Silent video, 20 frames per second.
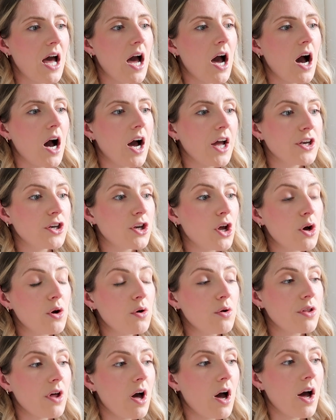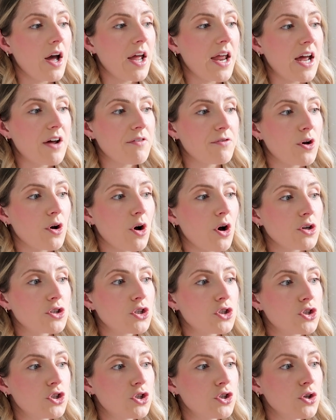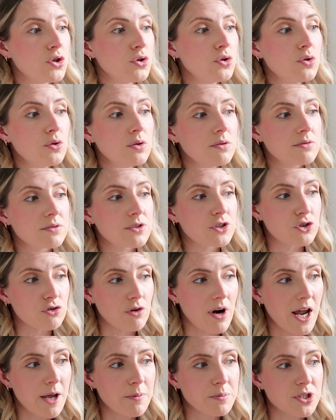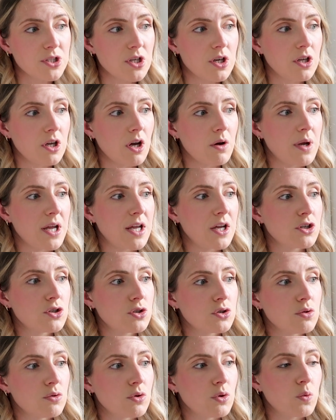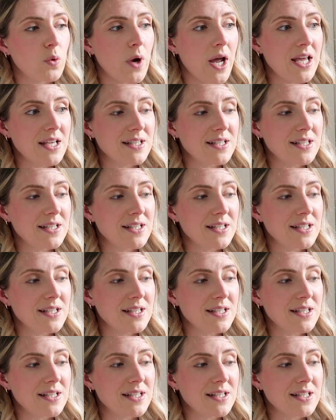I know that I have got 2 straps that are going to the waist.